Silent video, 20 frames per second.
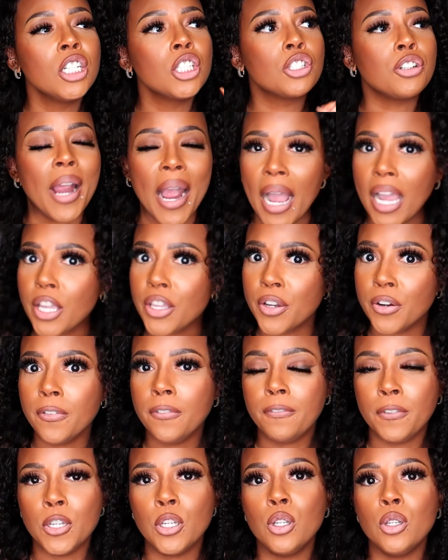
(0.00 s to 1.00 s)
Track your
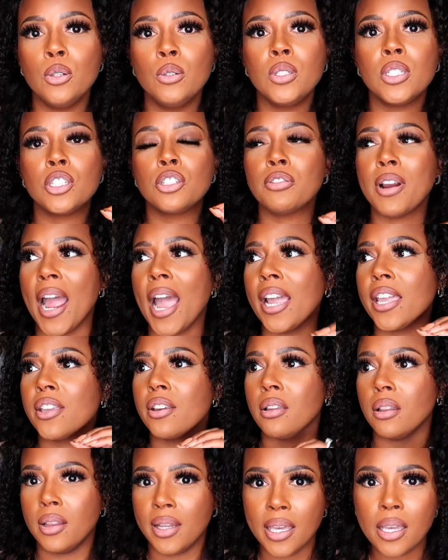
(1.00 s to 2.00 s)
foods, track
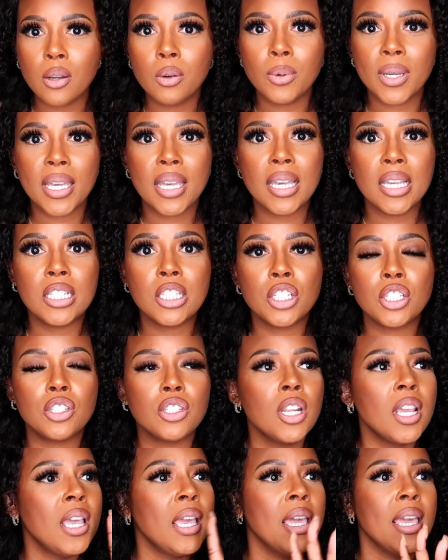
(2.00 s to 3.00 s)
your liquids.
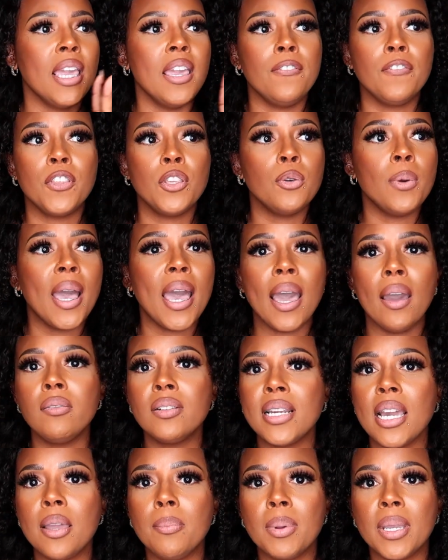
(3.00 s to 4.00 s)
If you have
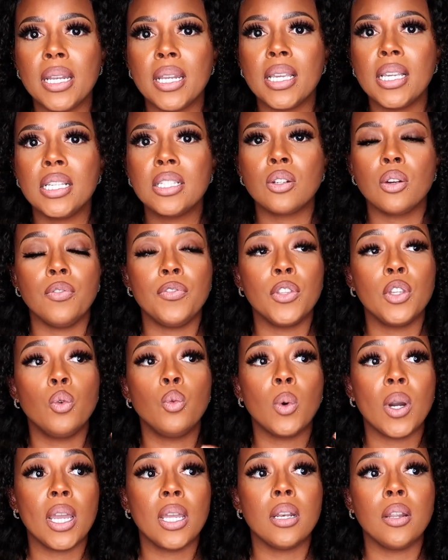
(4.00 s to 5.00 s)
diabetes, or if
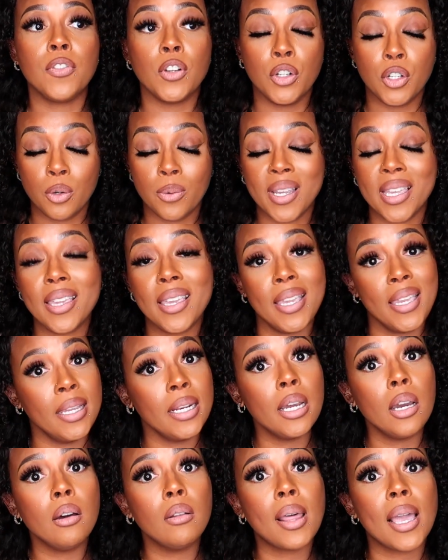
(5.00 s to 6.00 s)
you're doing
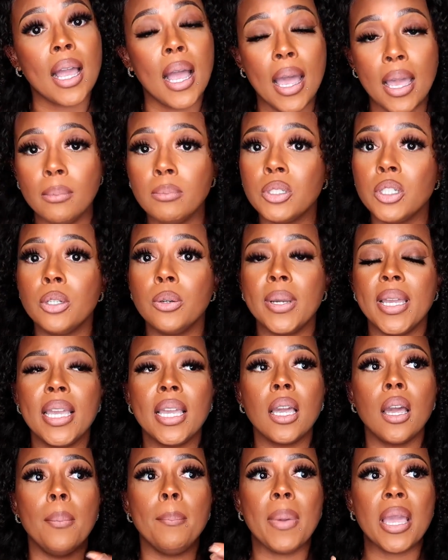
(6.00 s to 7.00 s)
keto like I'm
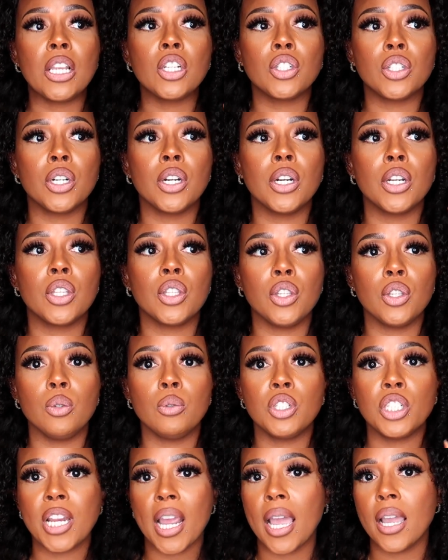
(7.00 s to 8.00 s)
doing, make sure
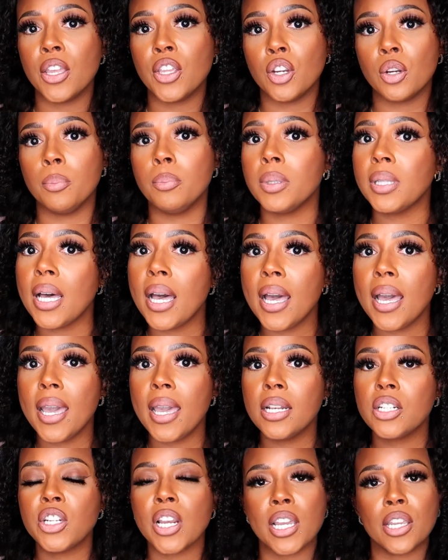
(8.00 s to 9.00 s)
you check your
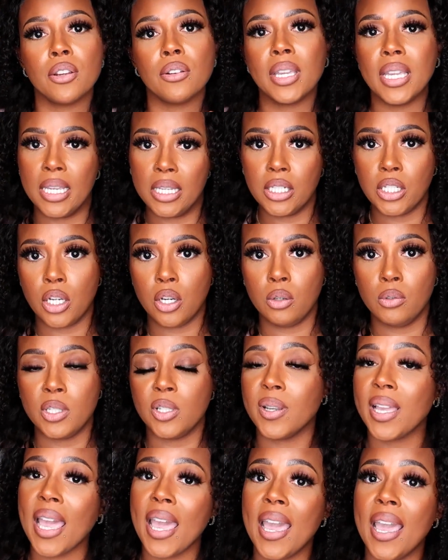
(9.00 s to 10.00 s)
blood, check your ketones,
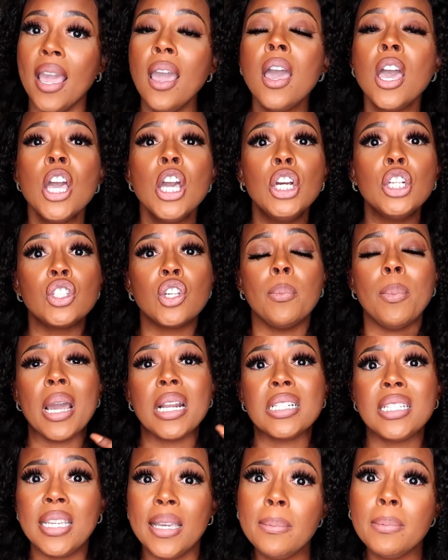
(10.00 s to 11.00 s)
okay? So
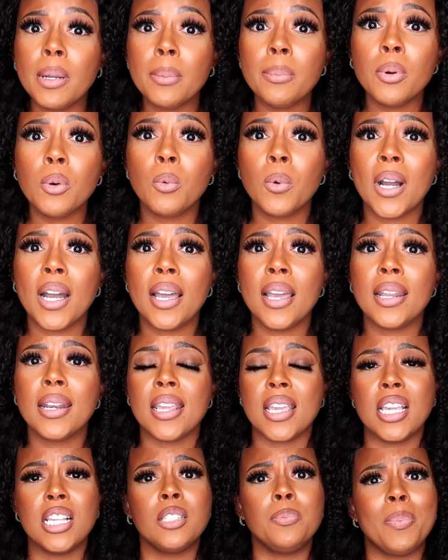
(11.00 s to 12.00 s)
my tip number 1
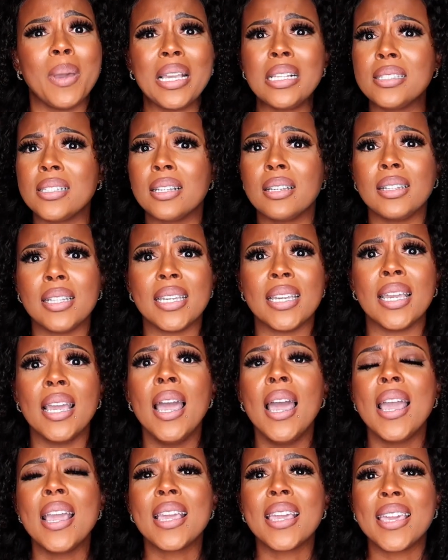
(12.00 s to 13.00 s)
is basically
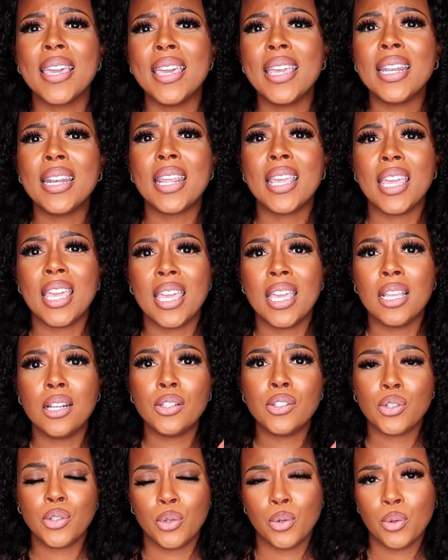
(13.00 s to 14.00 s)
get
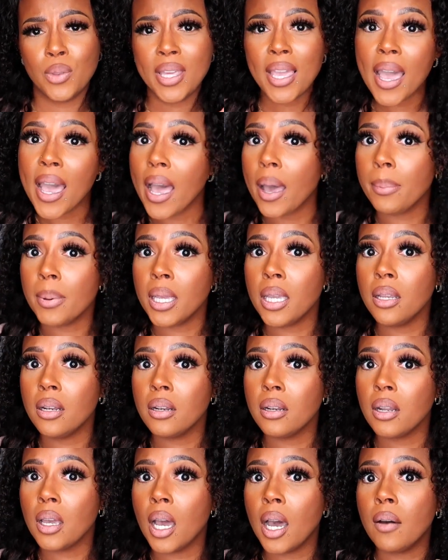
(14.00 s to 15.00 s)
into the
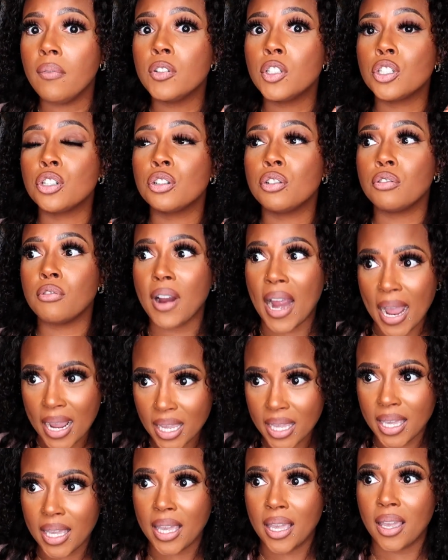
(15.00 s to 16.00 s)
habit of
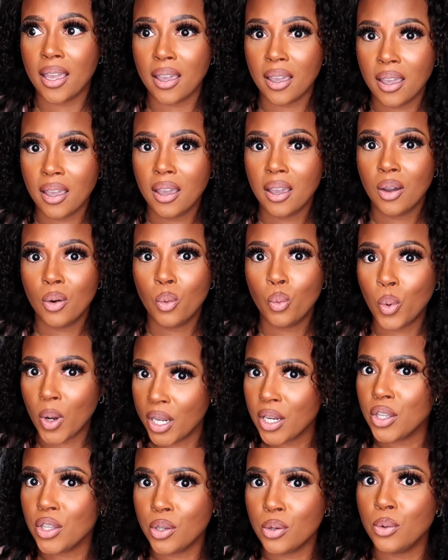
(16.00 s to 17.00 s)
tracking
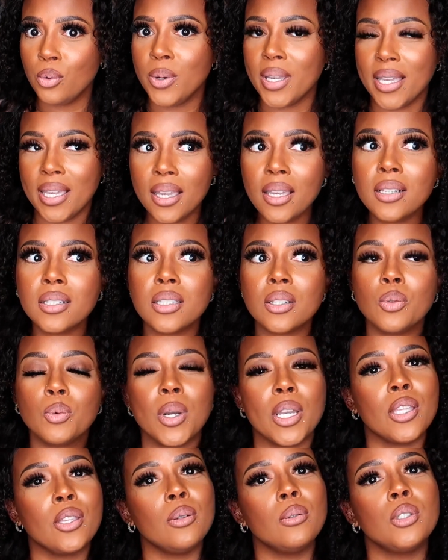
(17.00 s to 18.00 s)
what you eat,
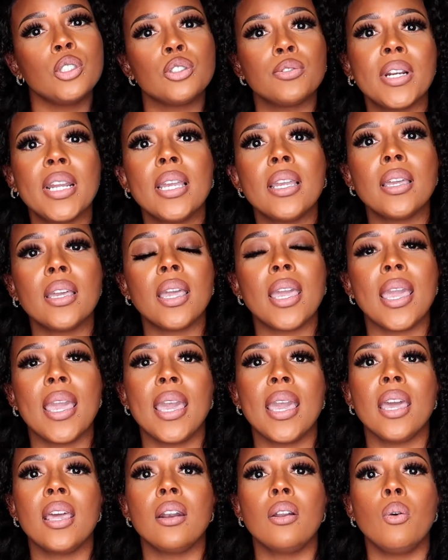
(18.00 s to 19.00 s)
what you drink,
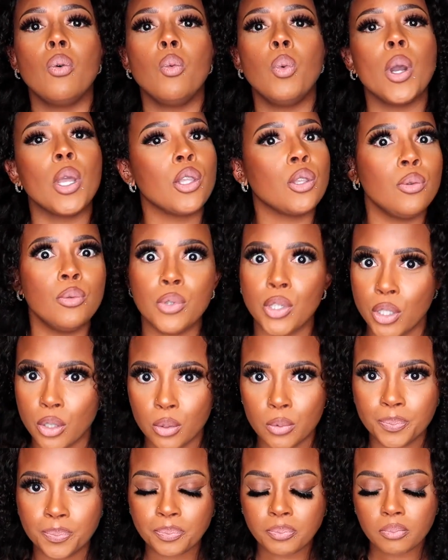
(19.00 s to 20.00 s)
and what you do.